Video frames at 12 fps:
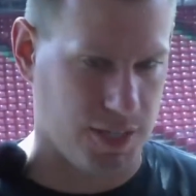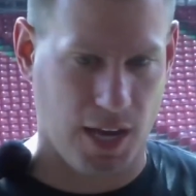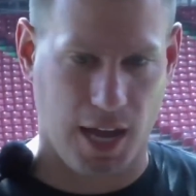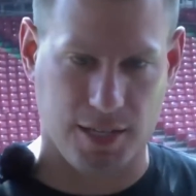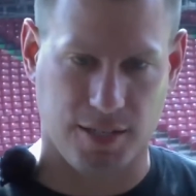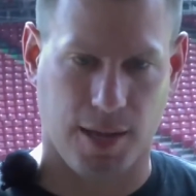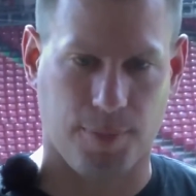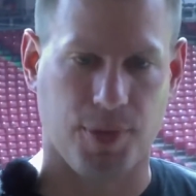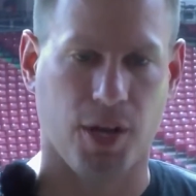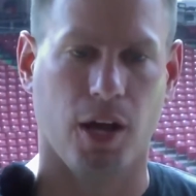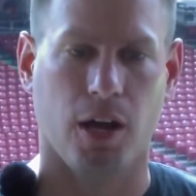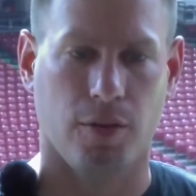this concept
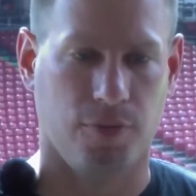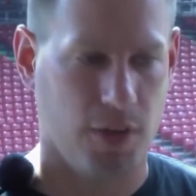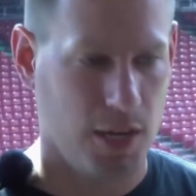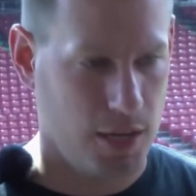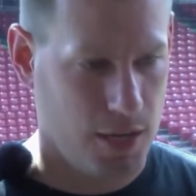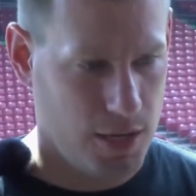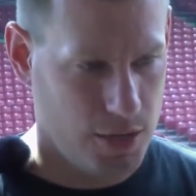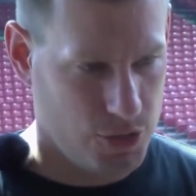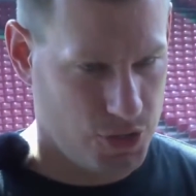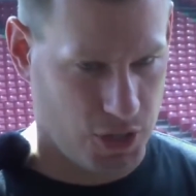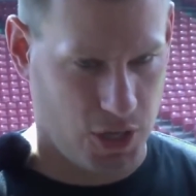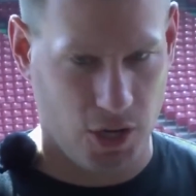of
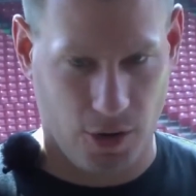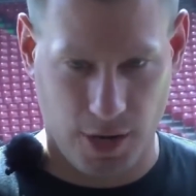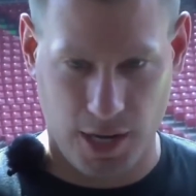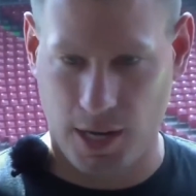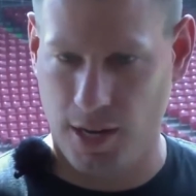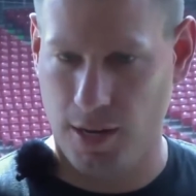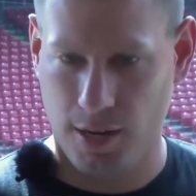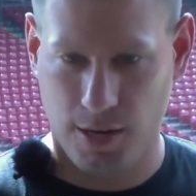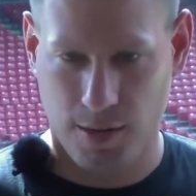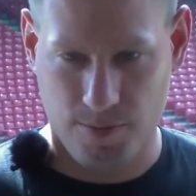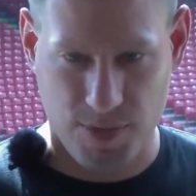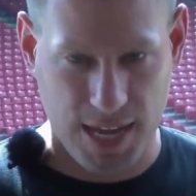security,
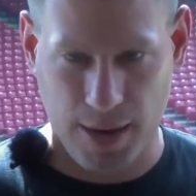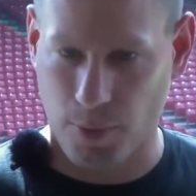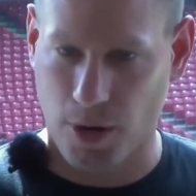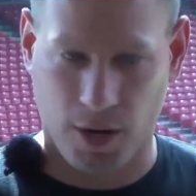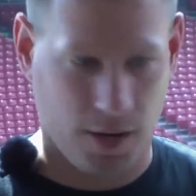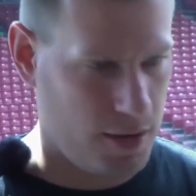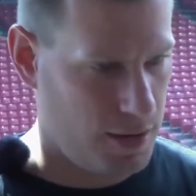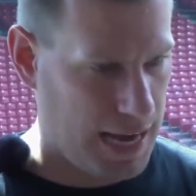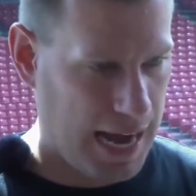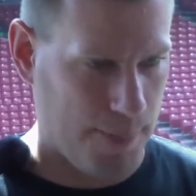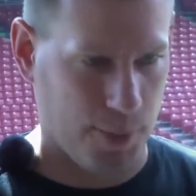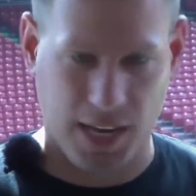network,
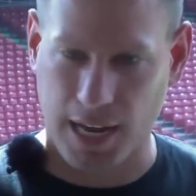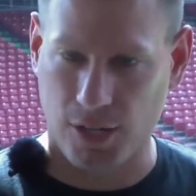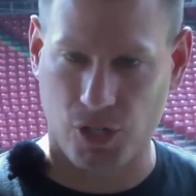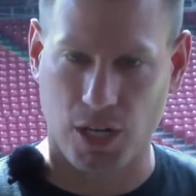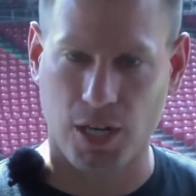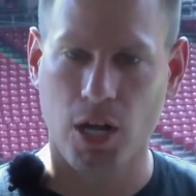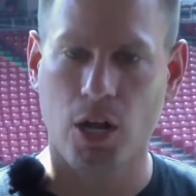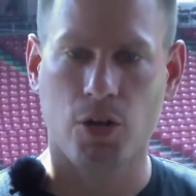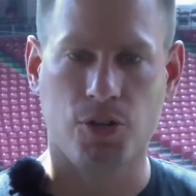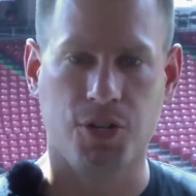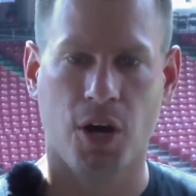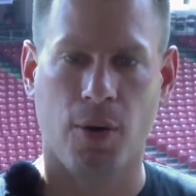application
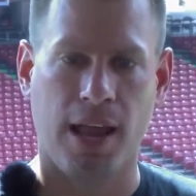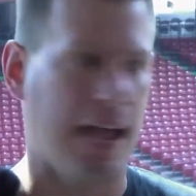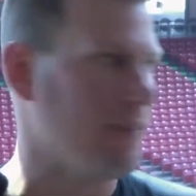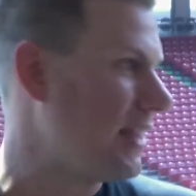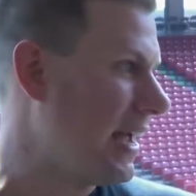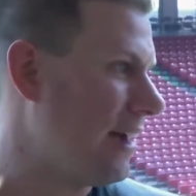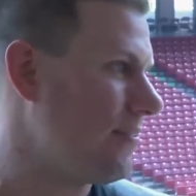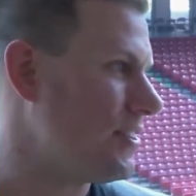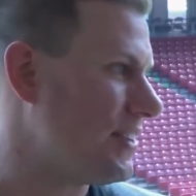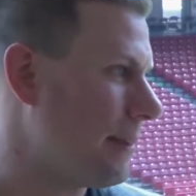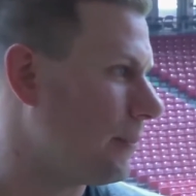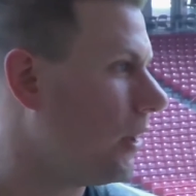don't have to have
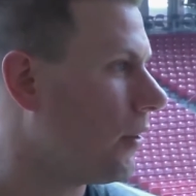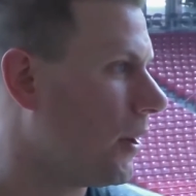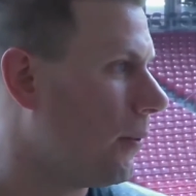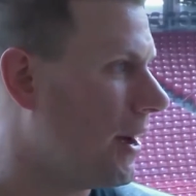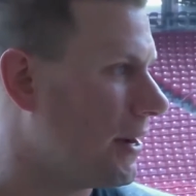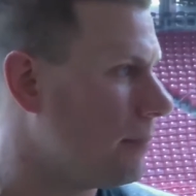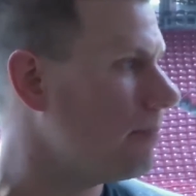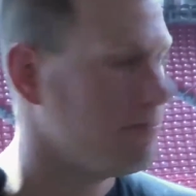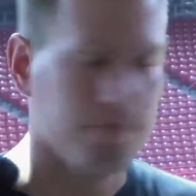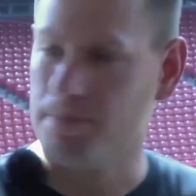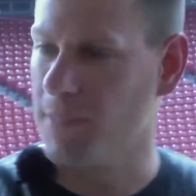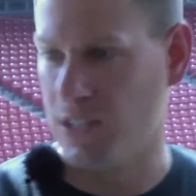the same logo on them.
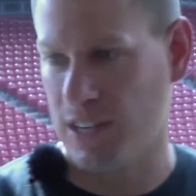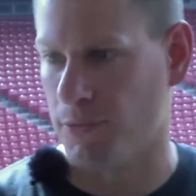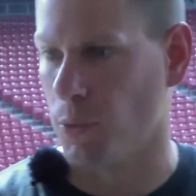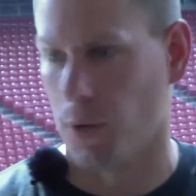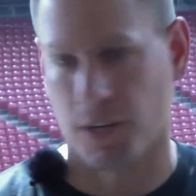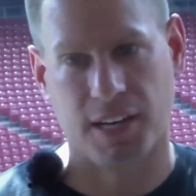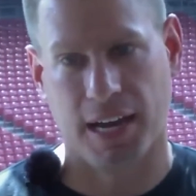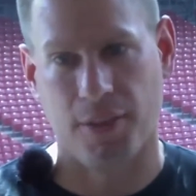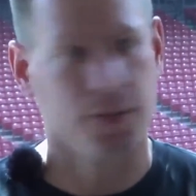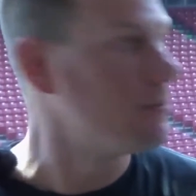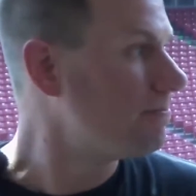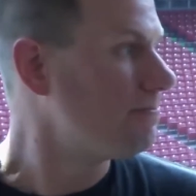They just have to work together.